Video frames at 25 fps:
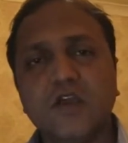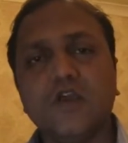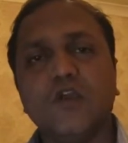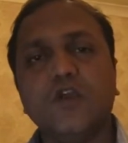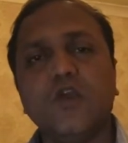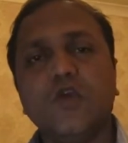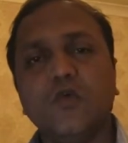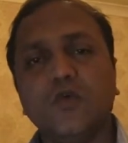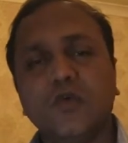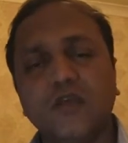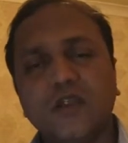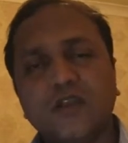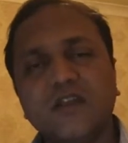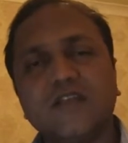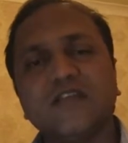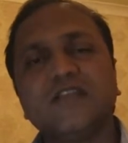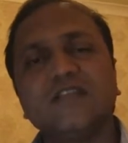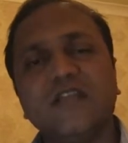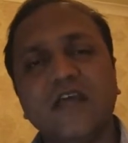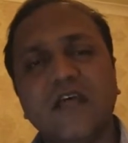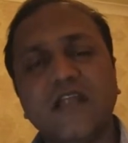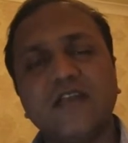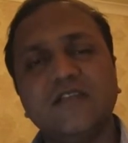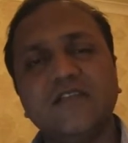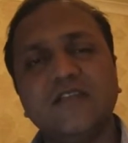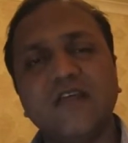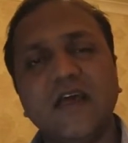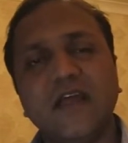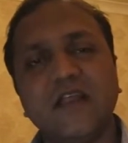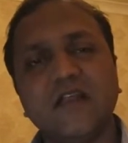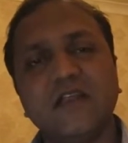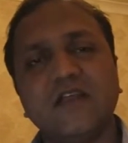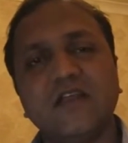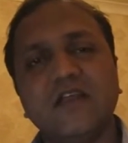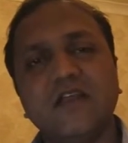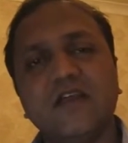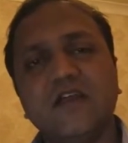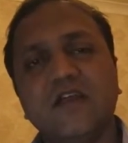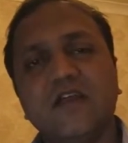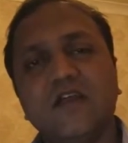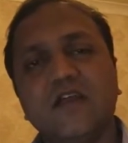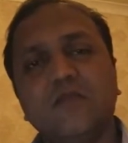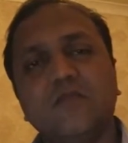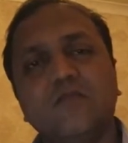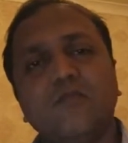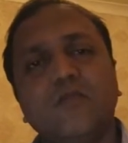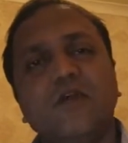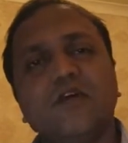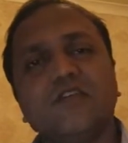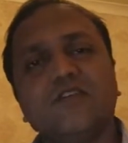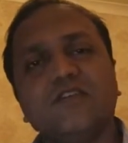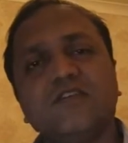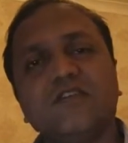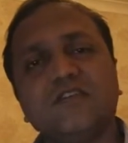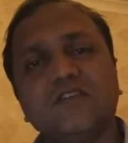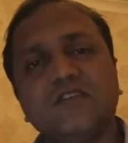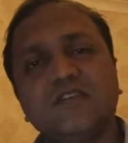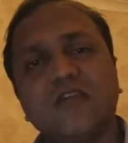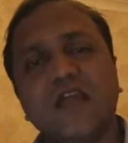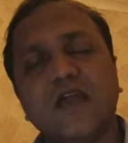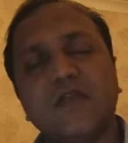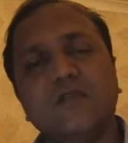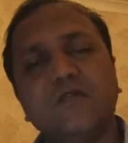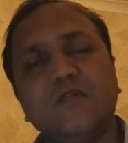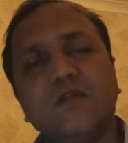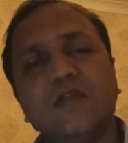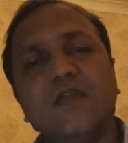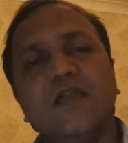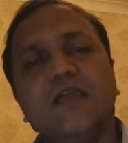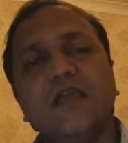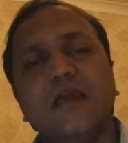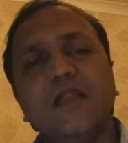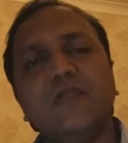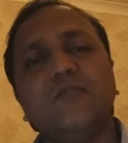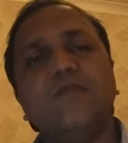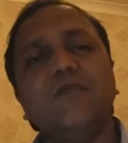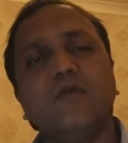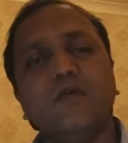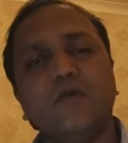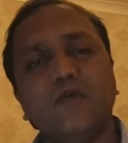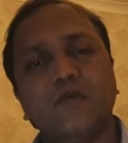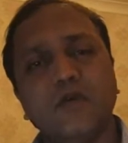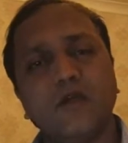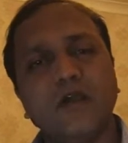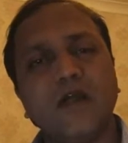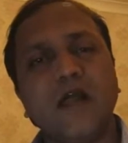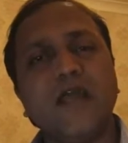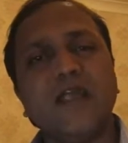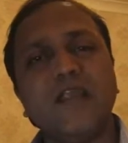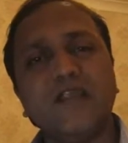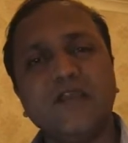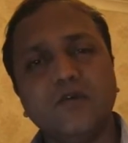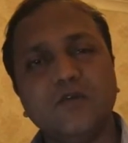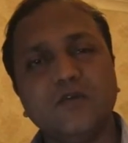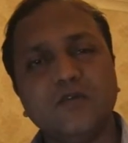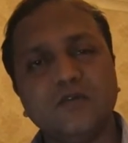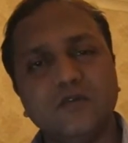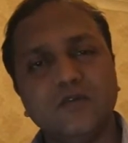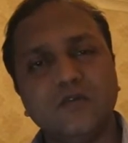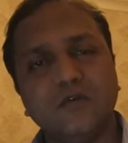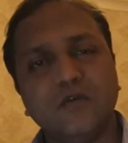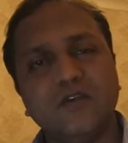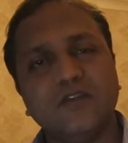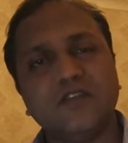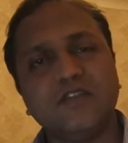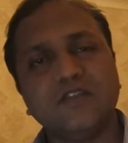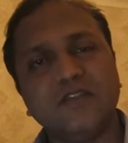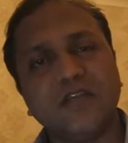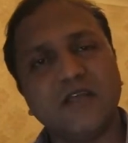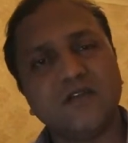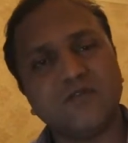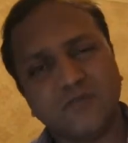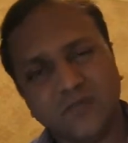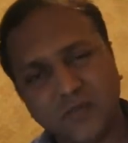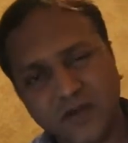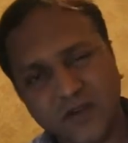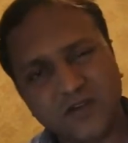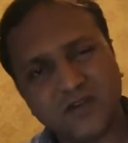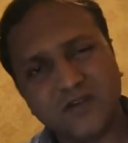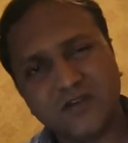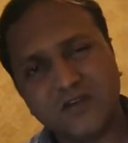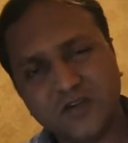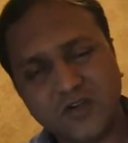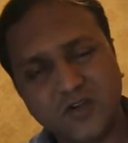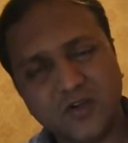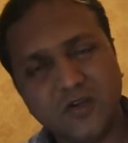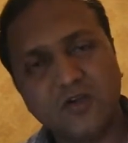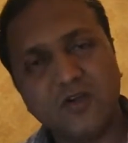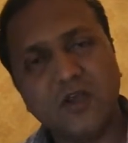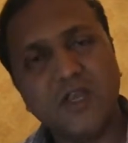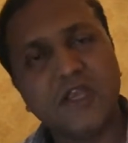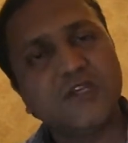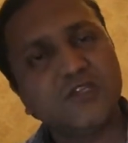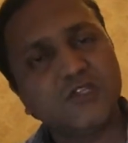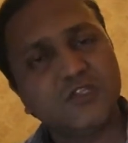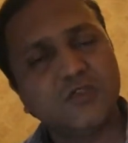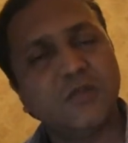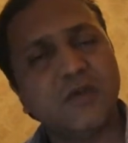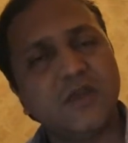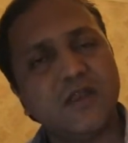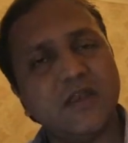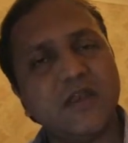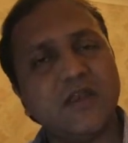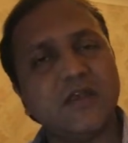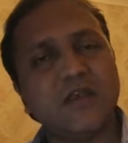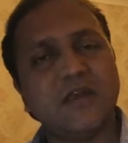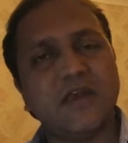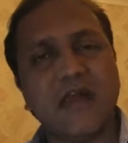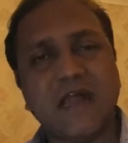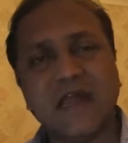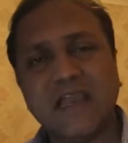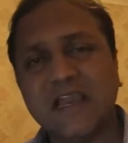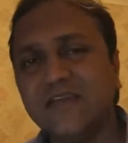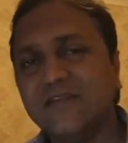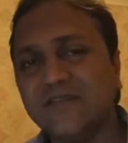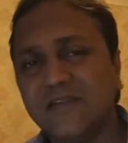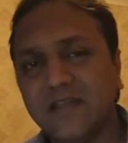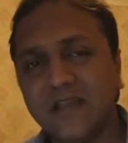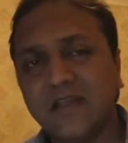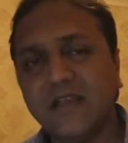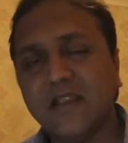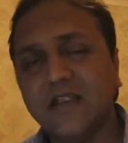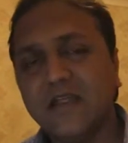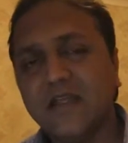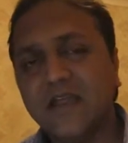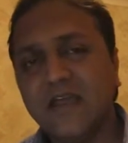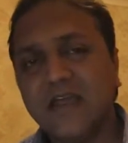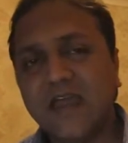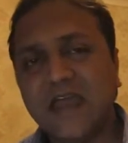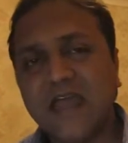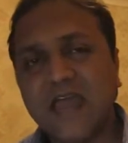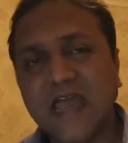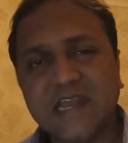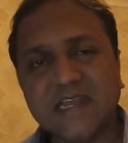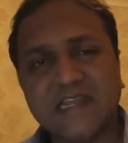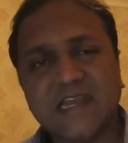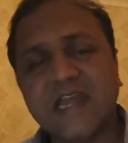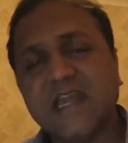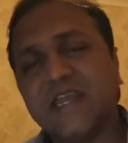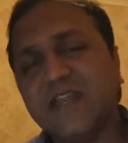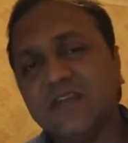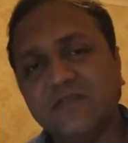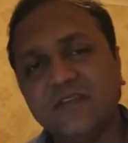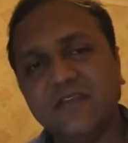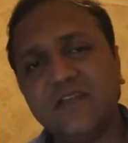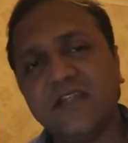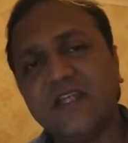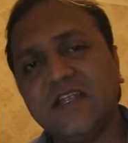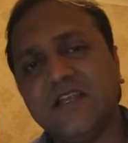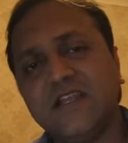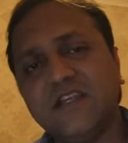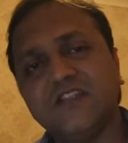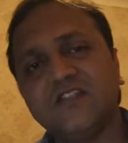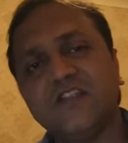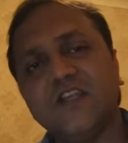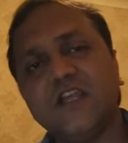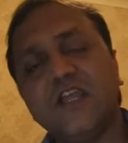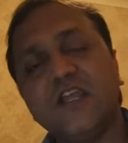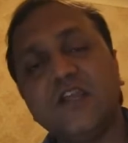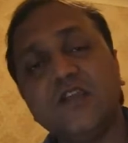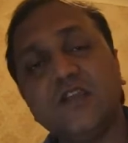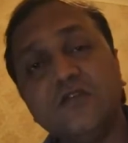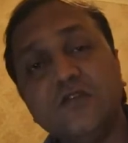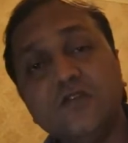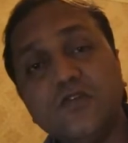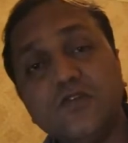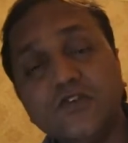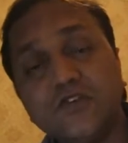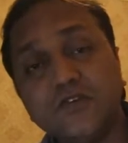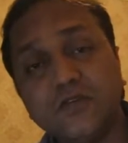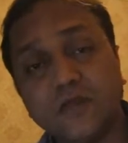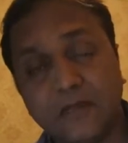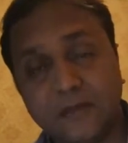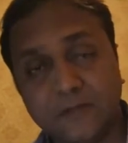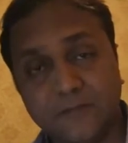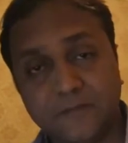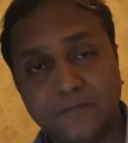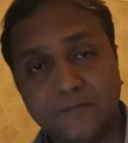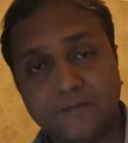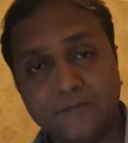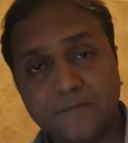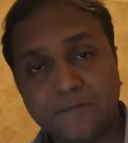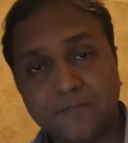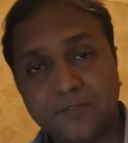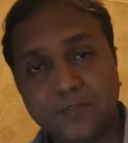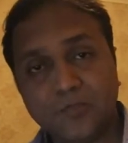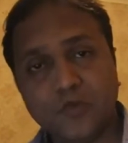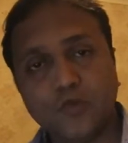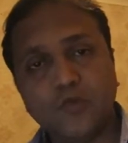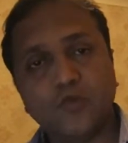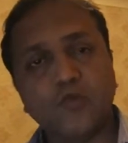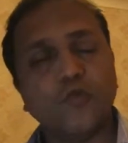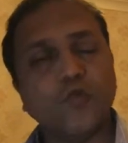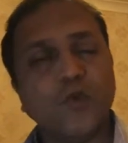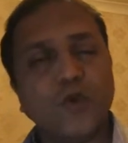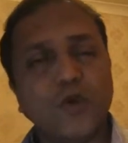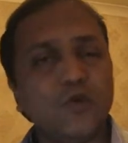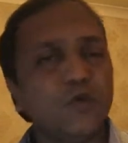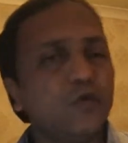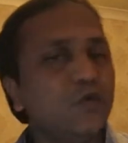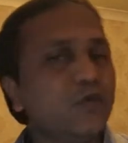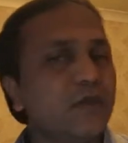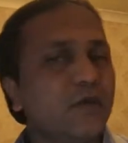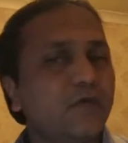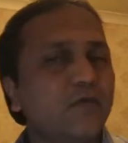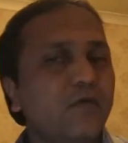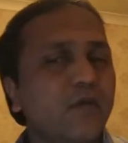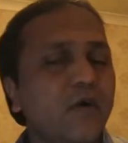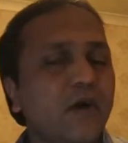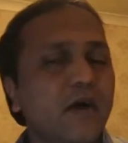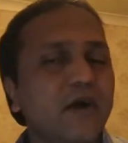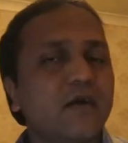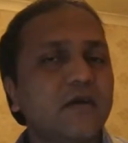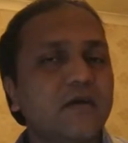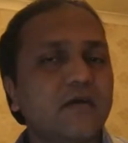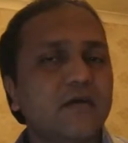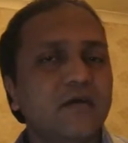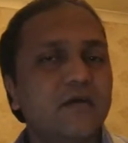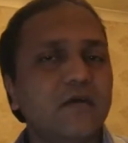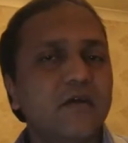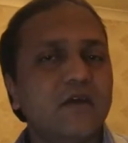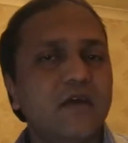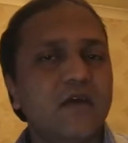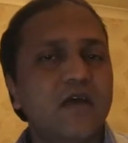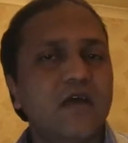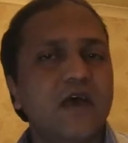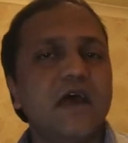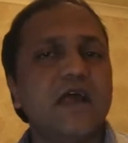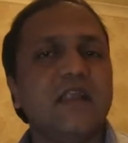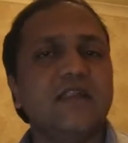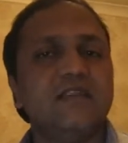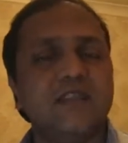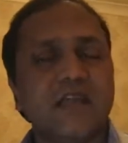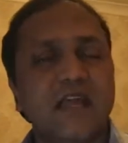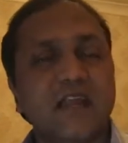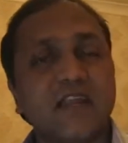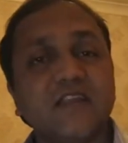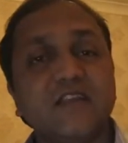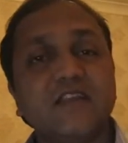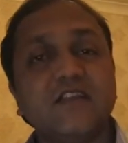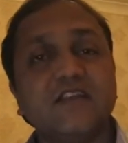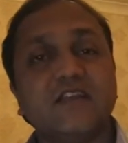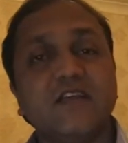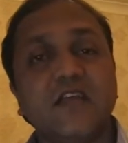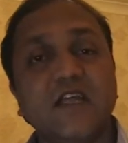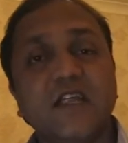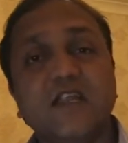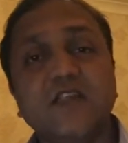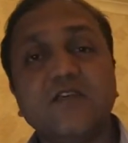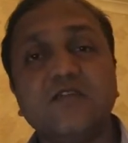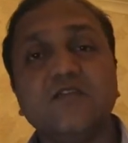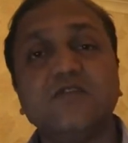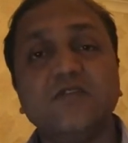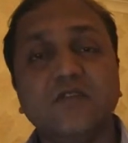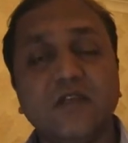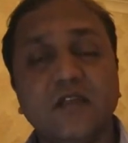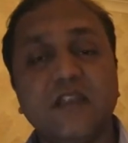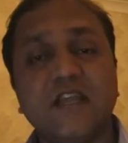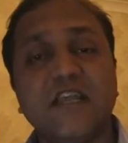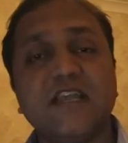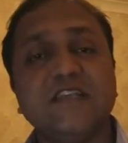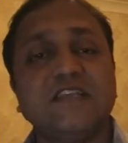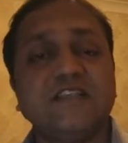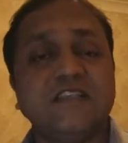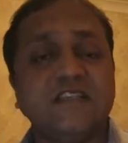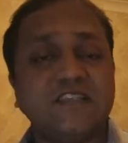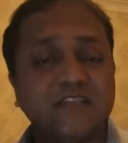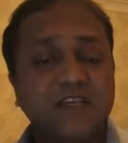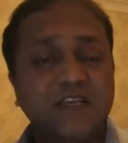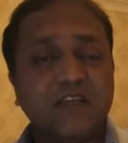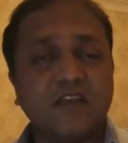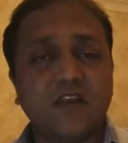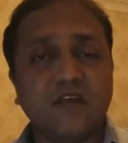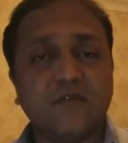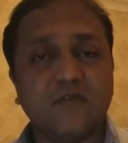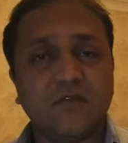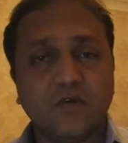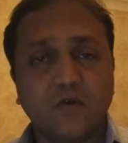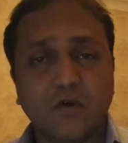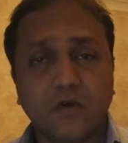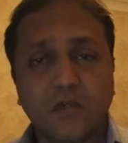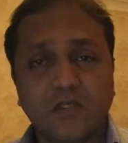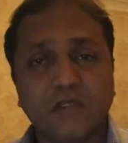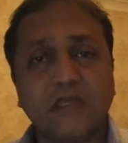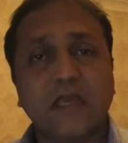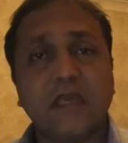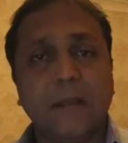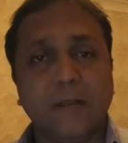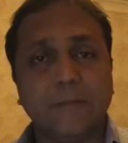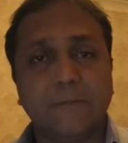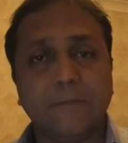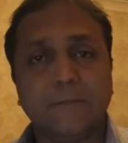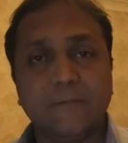we would understand that process can only help you, guide you to understand what needs to be done at a high level. At the end of the day, it is individual who will do the work, and that individual is at the center of the whole thing.